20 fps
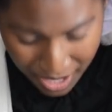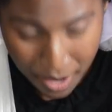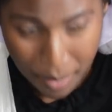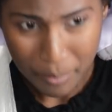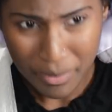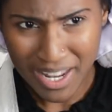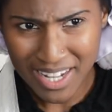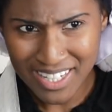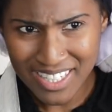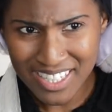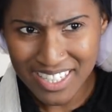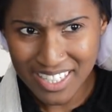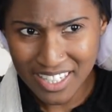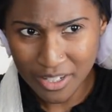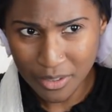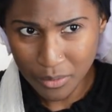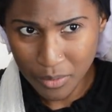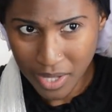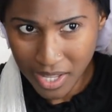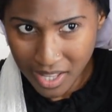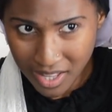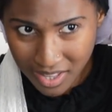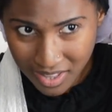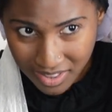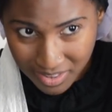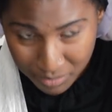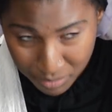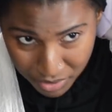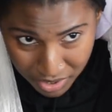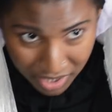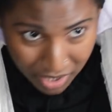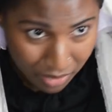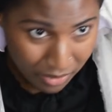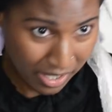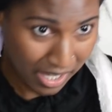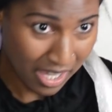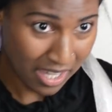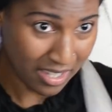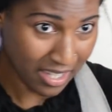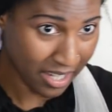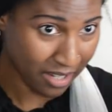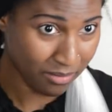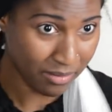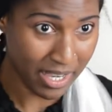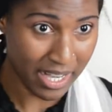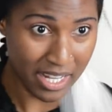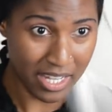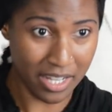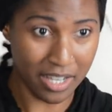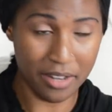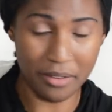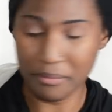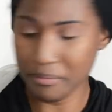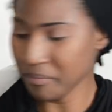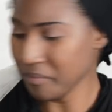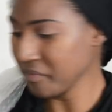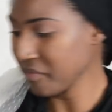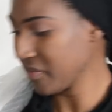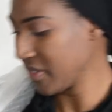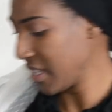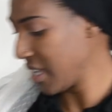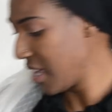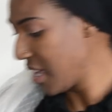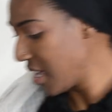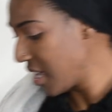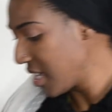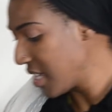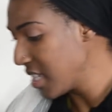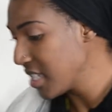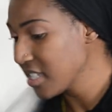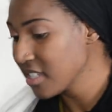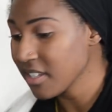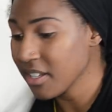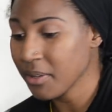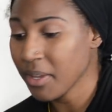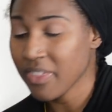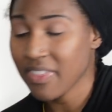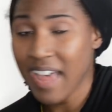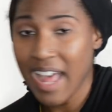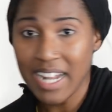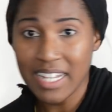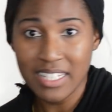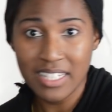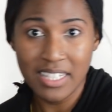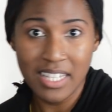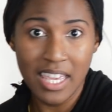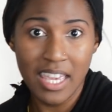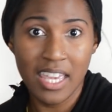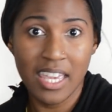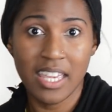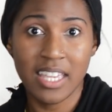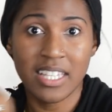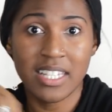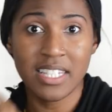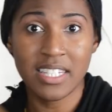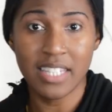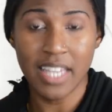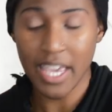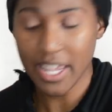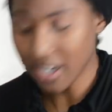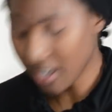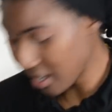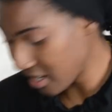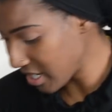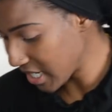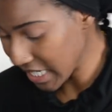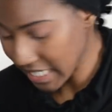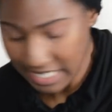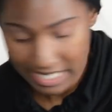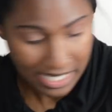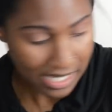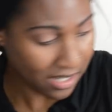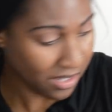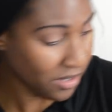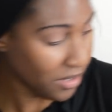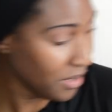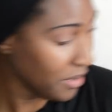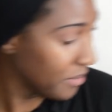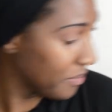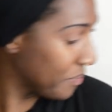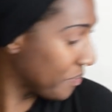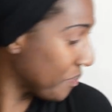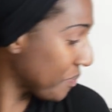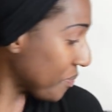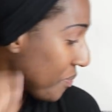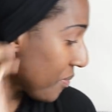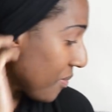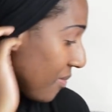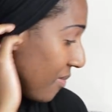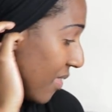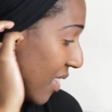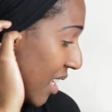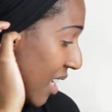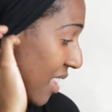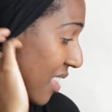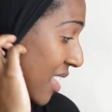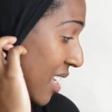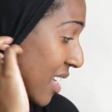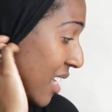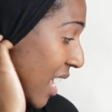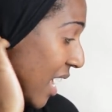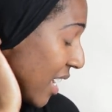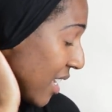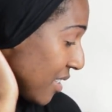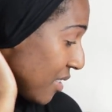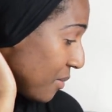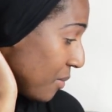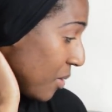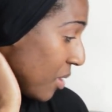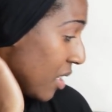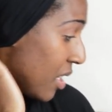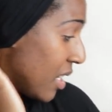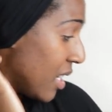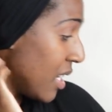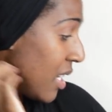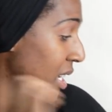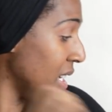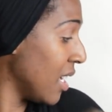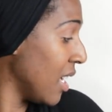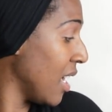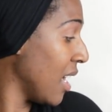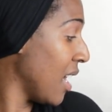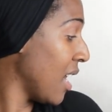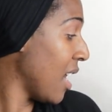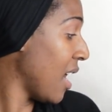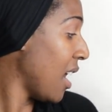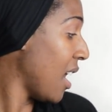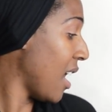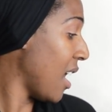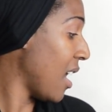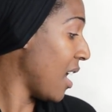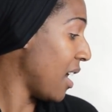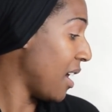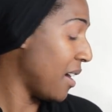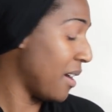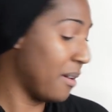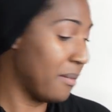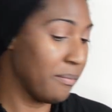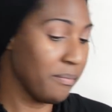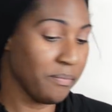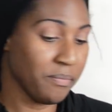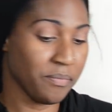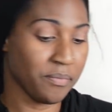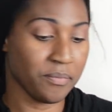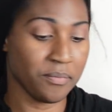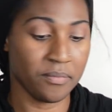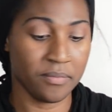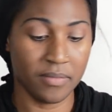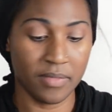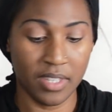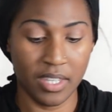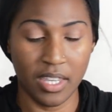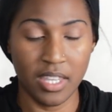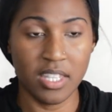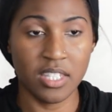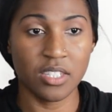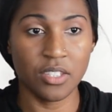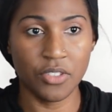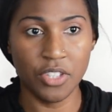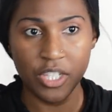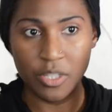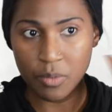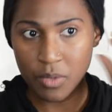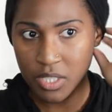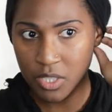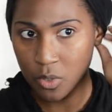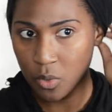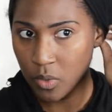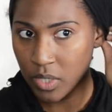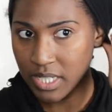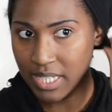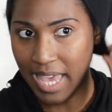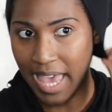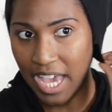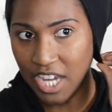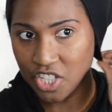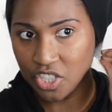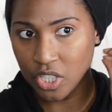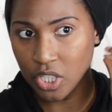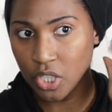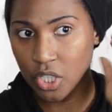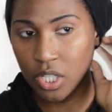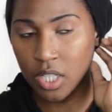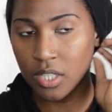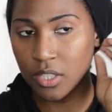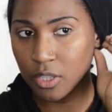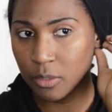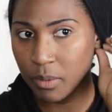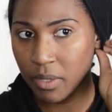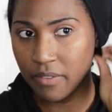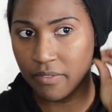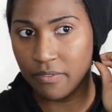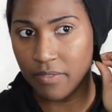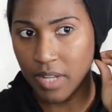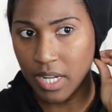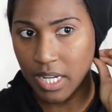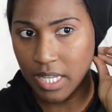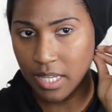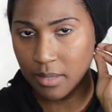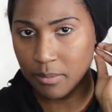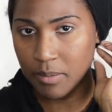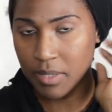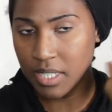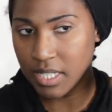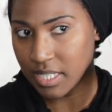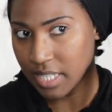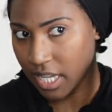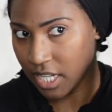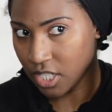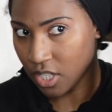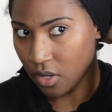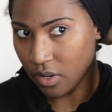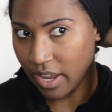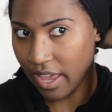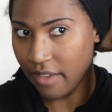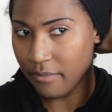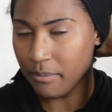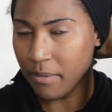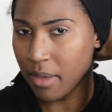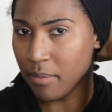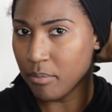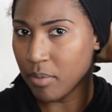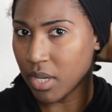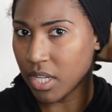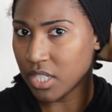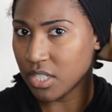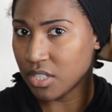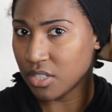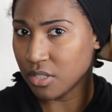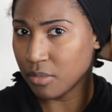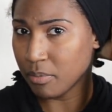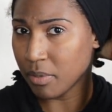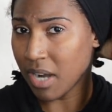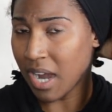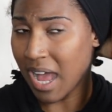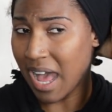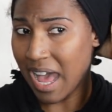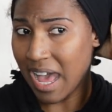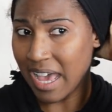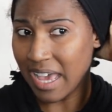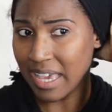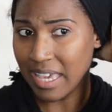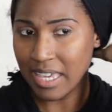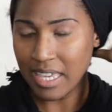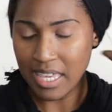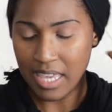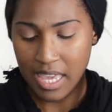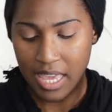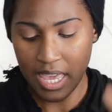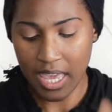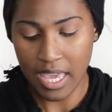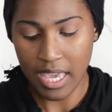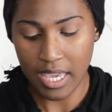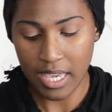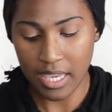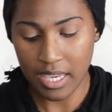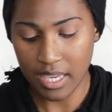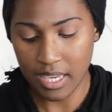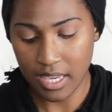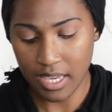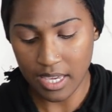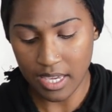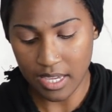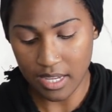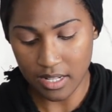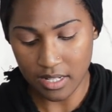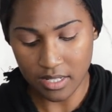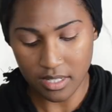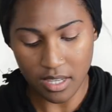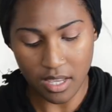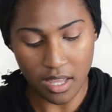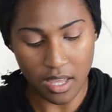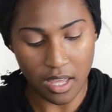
But I just did it well, pretty okay, like right here. So anyway, that is a Sinar Tichel. The next one So this one's going to actually look a little bit funny because I don't have my bun super high. And